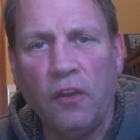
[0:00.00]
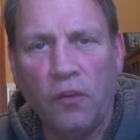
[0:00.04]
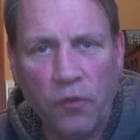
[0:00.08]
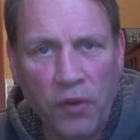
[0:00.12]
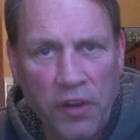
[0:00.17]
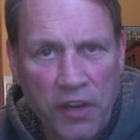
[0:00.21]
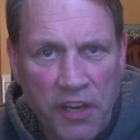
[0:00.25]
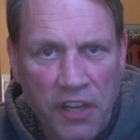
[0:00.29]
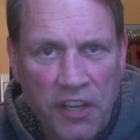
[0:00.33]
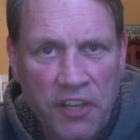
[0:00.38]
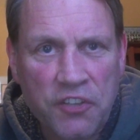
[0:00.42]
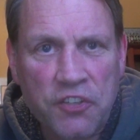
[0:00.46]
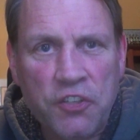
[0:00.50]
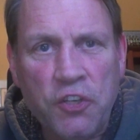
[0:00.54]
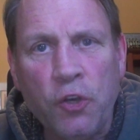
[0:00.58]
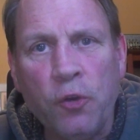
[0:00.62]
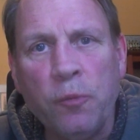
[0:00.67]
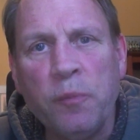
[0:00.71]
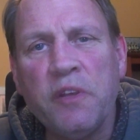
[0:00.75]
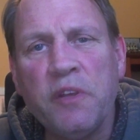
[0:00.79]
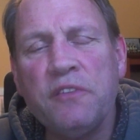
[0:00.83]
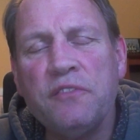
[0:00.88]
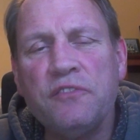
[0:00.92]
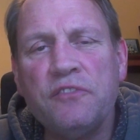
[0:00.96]
Greetings,
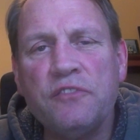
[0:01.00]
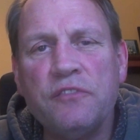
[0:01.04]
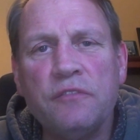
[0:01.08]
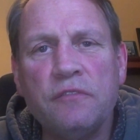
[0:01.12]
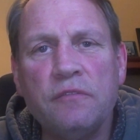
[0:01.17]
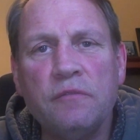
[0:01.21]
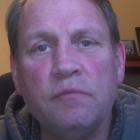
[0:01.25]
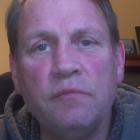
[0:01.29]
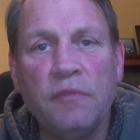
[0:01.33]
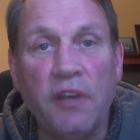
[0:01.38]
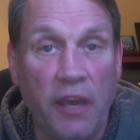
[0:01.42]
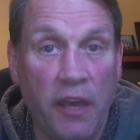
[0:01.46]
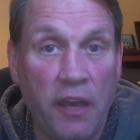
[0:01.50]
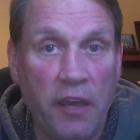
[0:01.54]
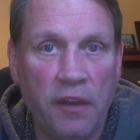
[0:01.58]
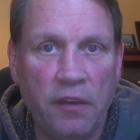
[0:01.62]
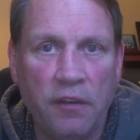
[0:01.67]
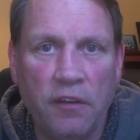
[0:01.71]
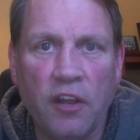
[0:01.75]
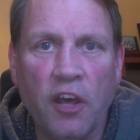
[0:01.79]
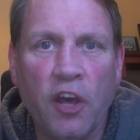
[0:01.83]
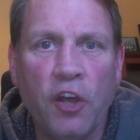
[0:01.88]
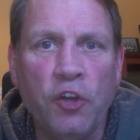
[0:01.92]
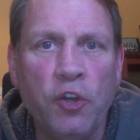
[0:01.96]
humans
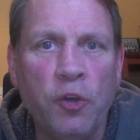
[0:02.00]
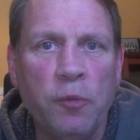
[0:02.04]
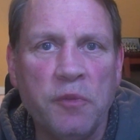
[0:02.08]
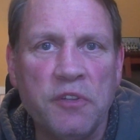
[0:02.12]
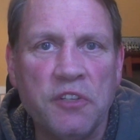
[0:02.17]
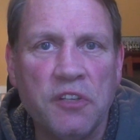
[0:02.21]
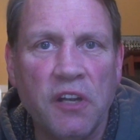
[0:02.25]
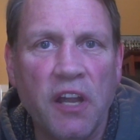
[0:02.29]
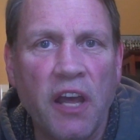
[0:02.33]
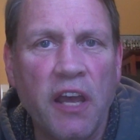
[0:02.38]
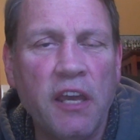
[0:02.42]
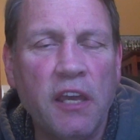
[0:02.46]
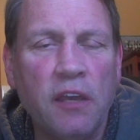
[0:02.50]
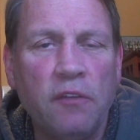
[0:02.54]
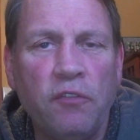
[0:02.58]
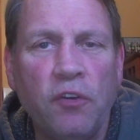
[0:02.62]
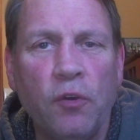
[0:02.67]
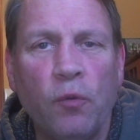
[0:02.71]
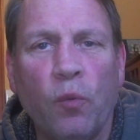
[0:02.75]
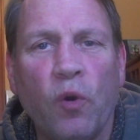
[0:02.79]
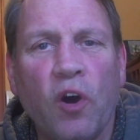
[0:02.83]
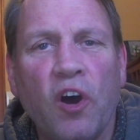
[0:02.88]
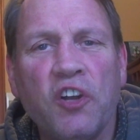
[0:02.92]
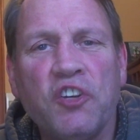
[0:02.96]
and non humans alike, if
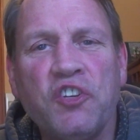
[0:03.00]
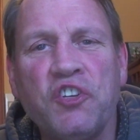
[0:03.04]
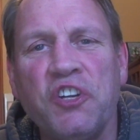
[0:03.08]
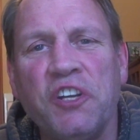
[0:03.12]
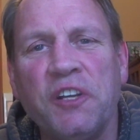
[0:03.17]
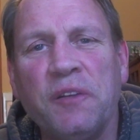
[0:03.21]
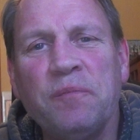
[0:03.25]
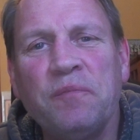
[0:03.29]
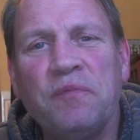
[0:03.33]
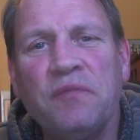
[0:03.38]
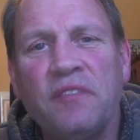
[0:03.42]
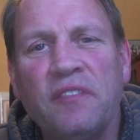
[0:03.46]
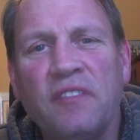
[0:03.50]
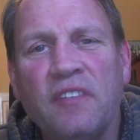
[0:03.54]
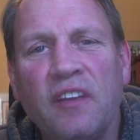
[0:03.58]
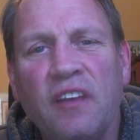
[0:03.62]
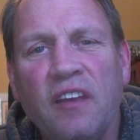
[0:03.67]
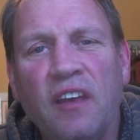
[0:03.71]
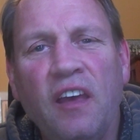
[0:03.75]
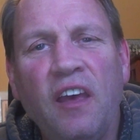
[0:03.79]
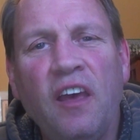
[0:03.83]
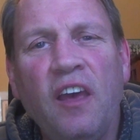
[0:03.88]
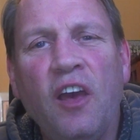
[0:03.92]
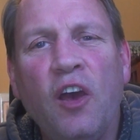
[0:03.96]
you're watching.
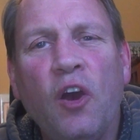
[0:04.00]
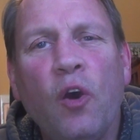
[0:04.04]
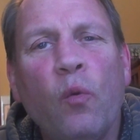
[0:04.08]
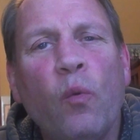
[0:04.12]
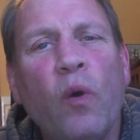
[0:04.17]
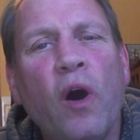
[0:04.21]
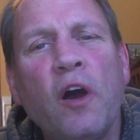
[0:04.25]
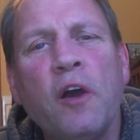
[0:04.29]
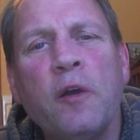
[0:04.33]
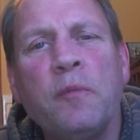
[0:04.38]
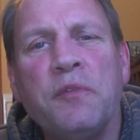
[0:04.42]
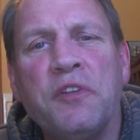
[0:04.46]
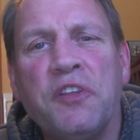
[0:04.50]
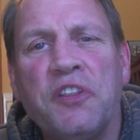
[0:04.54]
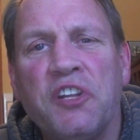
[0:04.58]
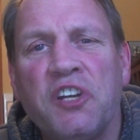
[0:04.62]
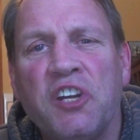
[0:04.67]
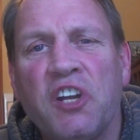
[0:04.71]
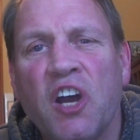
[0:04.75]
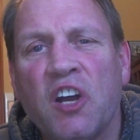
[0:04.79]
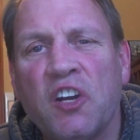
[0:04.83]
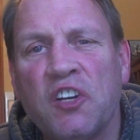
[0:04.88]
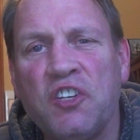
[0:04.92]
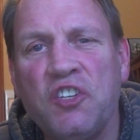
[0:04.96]
Welcome to the
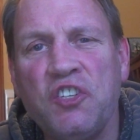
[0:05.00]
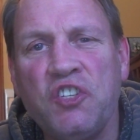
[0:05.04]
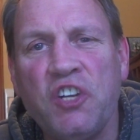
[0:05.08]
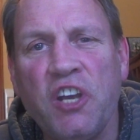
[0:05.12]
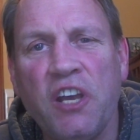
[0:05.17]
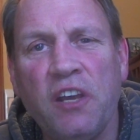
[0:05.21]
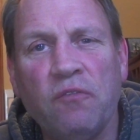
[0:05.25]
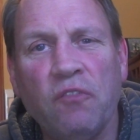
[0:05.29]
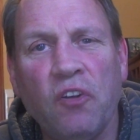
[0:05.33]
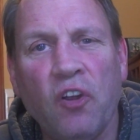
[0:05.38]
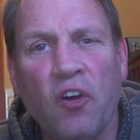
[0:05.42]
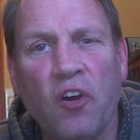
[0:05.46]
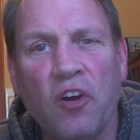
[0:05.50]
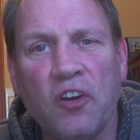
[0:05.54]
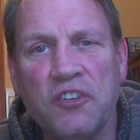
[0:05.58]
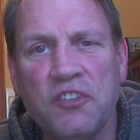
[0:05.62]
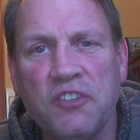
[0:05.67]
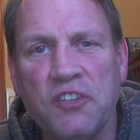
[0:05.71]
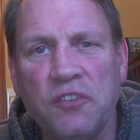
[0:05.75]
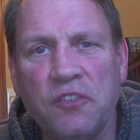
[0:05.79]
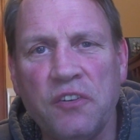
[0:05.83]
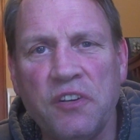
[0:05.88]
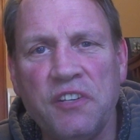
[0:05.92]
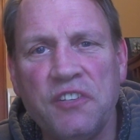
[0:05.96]
Dr. J vlog
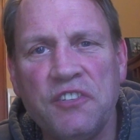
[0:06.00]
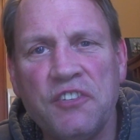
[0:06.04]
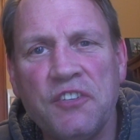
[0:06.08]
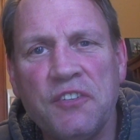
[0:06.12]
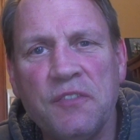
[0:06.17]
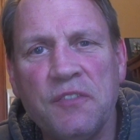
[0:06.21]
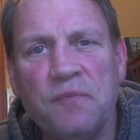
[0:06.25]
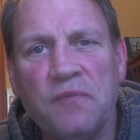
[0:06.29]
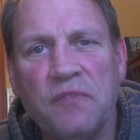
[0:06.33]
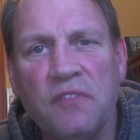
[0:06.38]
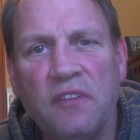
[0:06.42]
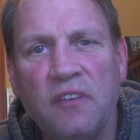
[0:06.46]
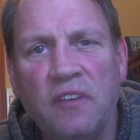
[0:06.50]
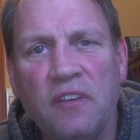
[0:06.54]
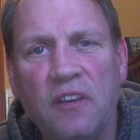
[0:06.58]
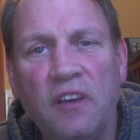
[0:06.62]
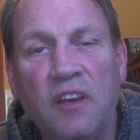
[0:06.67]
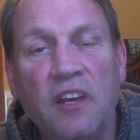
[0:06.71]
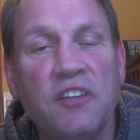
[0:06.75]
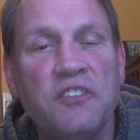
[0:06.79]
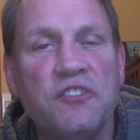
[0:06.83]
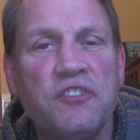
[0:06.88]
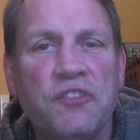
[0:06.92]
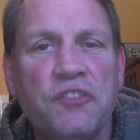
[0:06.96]
series.
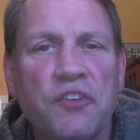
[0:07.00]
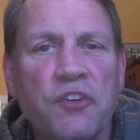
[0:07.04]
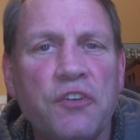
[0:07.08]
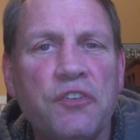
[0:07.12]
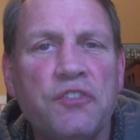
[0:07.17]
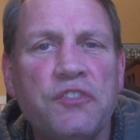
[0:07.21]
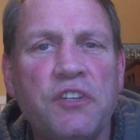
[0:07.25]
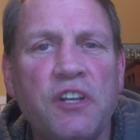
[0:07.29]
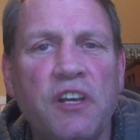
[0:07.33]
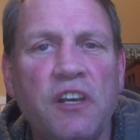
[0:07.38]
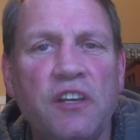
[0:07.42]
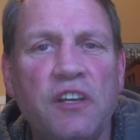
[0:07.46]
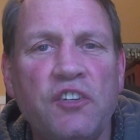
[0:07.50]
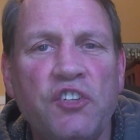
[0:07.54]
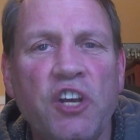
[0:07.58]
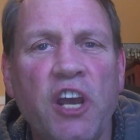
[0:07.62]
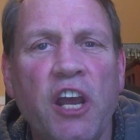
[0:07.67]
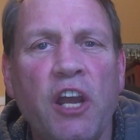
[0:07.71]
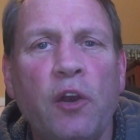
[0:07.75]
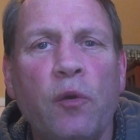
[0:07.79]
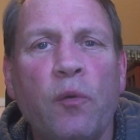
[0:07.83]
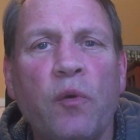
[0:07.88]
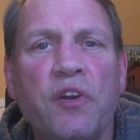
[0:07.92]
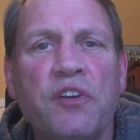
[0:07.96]
It's Thursday,
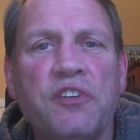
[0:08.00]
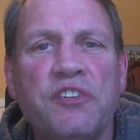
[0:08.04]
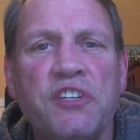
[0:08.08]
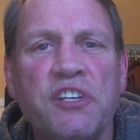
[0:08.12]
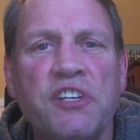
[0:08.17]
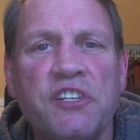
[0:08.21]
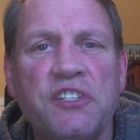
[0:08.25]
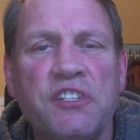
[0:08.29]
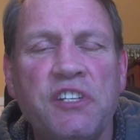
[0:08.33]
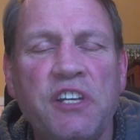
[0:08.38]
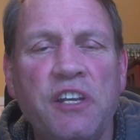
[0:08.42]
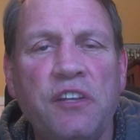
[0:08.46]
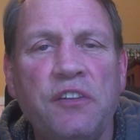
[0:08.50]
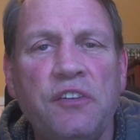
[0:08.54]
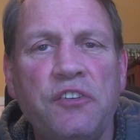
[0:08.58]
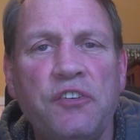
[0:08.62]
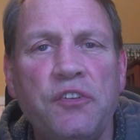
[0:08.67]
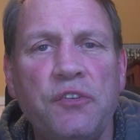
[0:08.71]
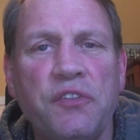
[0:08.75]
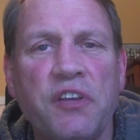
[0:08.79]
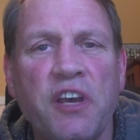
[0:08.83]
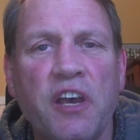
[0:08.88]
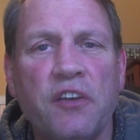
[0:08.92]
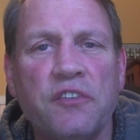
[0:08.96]
January 16th,
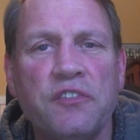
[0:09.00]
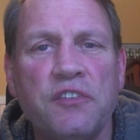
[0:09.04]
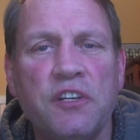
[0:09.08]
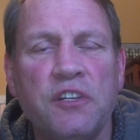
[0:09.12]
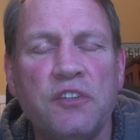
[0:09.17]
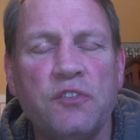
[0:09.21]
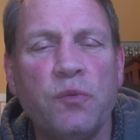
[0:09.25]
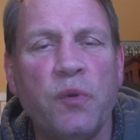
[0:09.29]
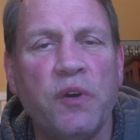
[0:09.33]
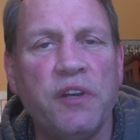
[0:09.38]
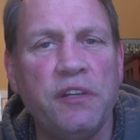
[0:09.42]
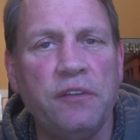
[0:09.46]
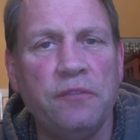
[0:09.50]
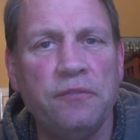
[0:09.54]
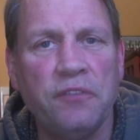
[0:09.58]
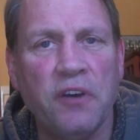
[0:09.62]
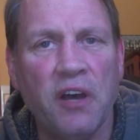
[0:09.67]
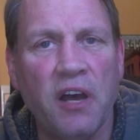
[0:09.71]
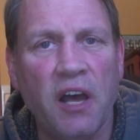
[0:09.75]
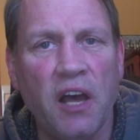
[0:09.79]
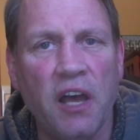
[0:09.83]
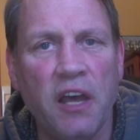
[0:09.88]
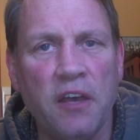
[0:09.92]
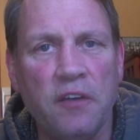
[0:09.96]

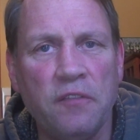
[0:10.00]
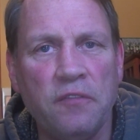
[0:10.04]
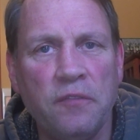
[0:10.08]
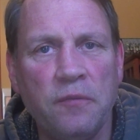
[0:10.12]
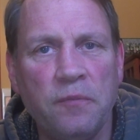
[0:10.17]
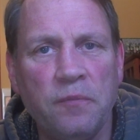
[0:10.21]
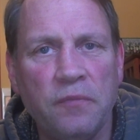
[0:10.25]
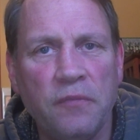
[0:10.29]
2025.